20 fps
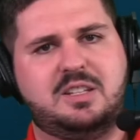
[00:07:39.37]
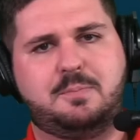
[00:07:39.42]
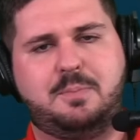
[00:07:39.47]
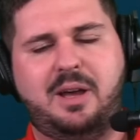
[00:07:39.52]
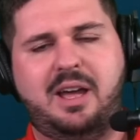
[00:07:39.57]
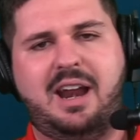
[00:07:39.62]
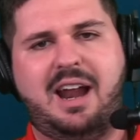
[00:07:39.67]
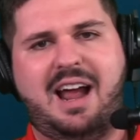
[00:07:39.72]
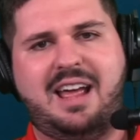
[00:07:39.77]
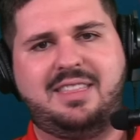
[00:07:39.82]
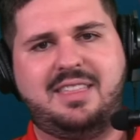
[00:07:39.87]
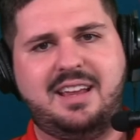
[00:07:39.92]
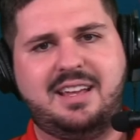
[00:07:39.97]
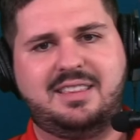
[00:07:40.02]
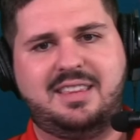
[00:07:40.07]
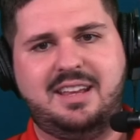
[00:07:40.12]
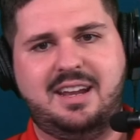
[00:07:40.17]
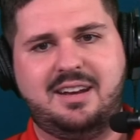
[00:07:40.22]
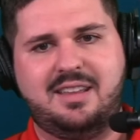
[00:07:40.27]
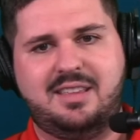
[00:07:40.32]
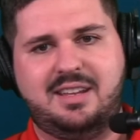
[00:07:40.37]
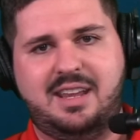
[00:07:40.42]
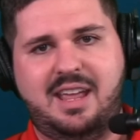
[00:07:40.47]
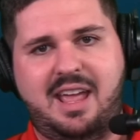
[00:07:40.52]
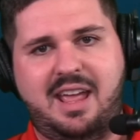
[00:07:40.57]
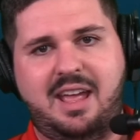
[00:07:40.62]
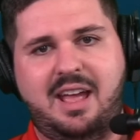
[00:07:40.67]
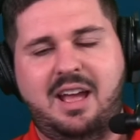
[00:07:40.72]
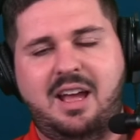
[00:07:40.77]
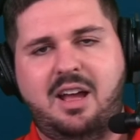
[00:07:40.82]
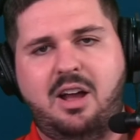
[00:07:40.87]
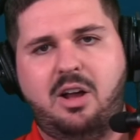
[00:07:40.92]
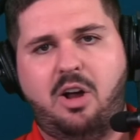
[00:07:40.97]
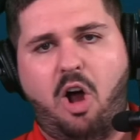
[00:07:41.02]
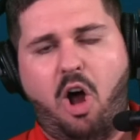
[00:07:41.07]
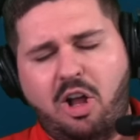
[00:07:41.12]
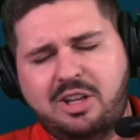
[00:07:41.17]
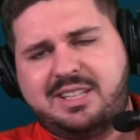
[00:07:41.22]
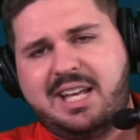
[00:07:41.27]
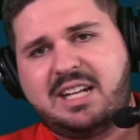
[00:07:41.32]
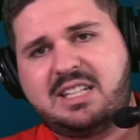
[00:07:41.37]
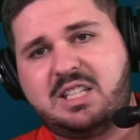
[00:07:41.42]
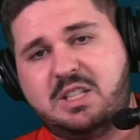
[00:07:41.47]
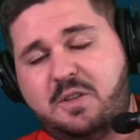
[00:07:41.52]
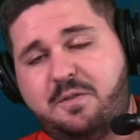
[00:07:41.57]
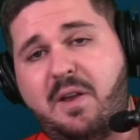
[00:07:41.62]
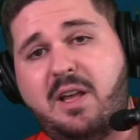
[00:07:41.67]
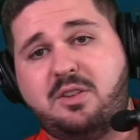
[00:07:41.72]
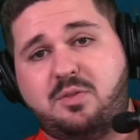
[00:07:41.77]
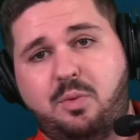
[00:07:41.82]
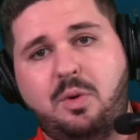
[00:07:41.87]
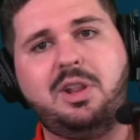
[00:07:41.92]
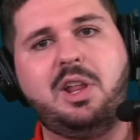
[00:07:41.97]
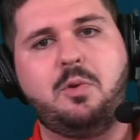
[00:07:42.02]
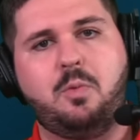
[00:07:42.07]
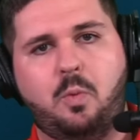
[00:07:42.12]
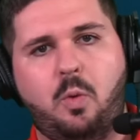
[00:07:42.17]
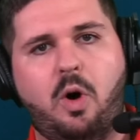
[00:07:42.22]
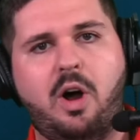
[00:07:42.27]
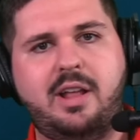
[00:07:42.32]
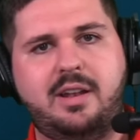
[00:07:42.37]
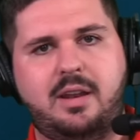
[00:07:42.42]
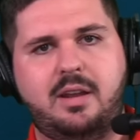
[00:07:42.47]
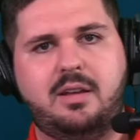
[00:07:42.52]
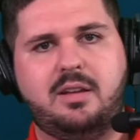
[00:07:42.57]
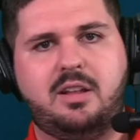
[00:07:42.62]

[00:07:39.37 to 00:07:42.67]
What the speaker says: But I think at the end of the day, all Texans fans really want